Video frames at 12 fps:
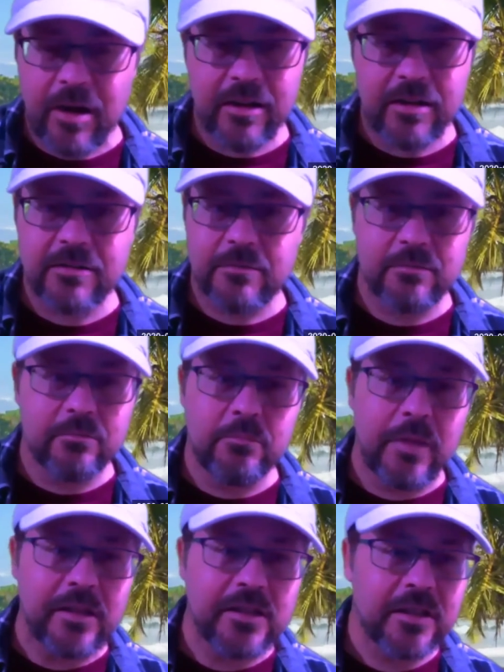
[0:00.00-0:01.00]
it and
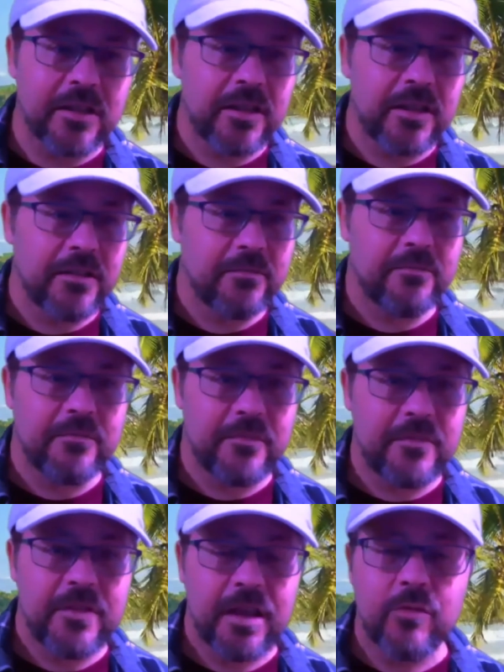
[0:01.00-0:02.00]
basically
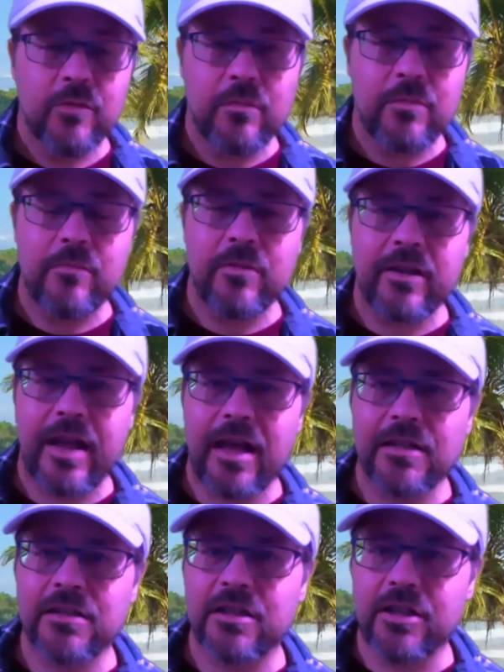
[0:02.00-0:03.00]
did what people had
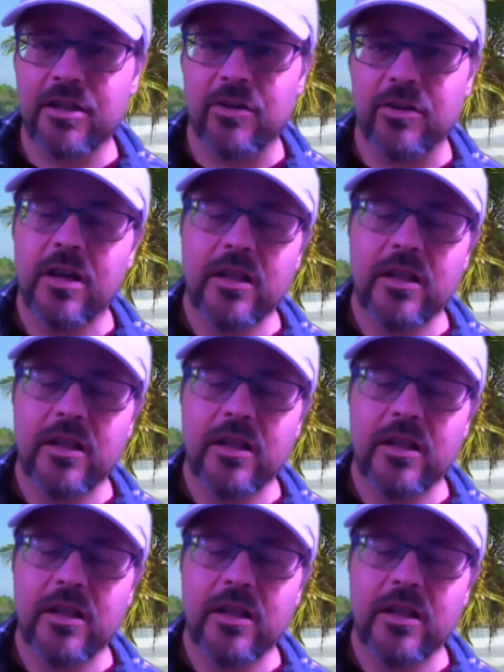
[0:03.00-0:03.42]
asked to do.